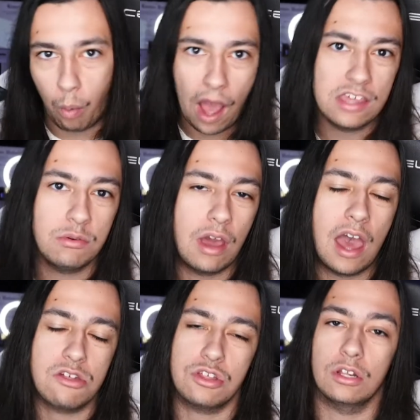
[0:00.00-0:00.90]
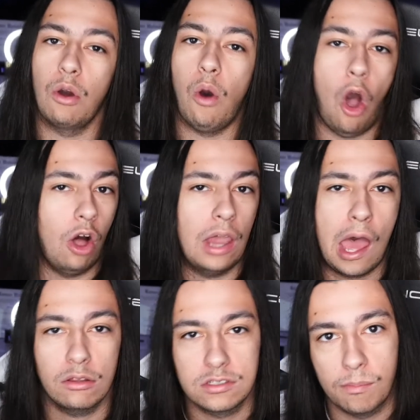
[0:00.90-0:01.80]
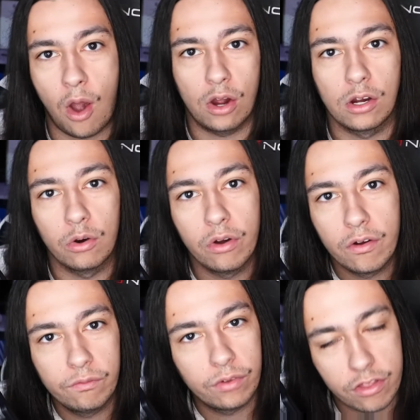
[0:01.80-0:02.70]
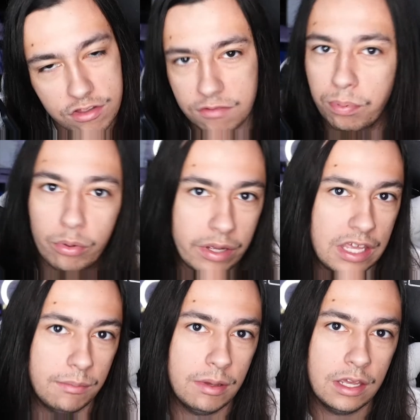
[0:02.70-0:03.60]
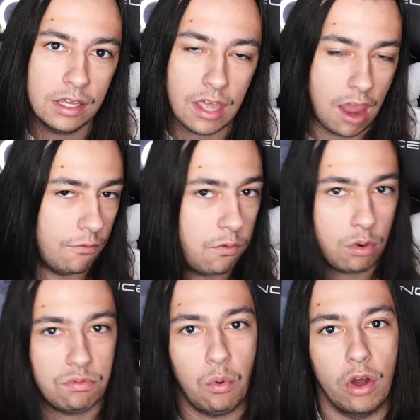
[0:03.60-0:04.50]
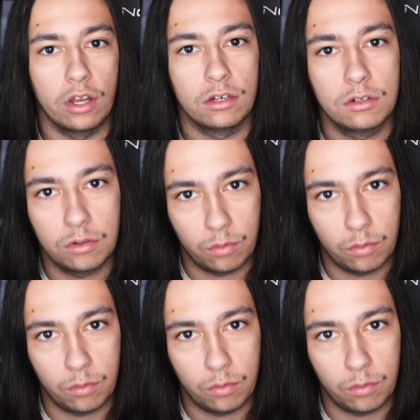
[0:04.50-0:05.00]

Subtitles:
and why you guys should go all out tomorrow for the Supreme Air Force One